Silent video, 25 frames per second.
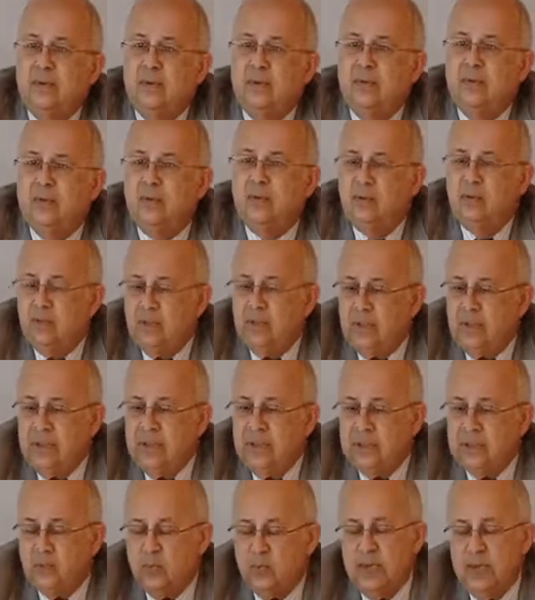do two
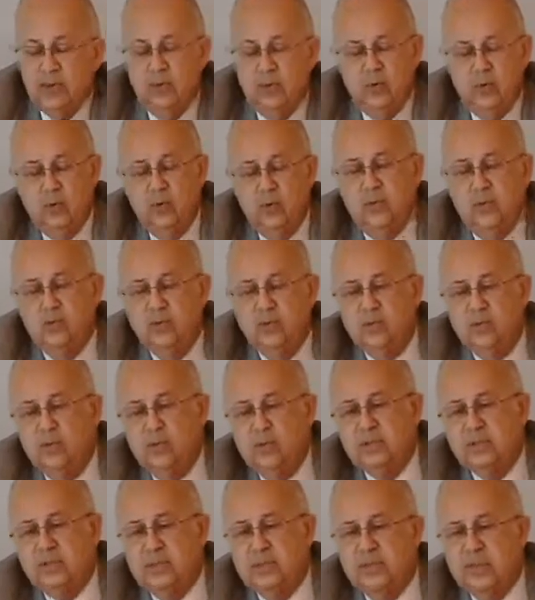things. One, you know, of
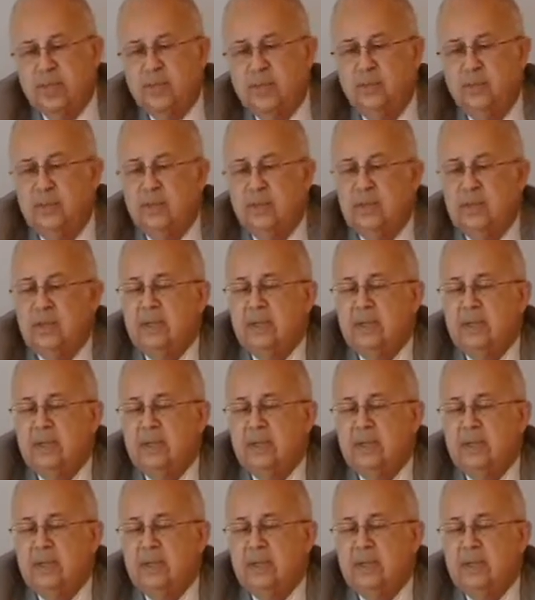course, that I am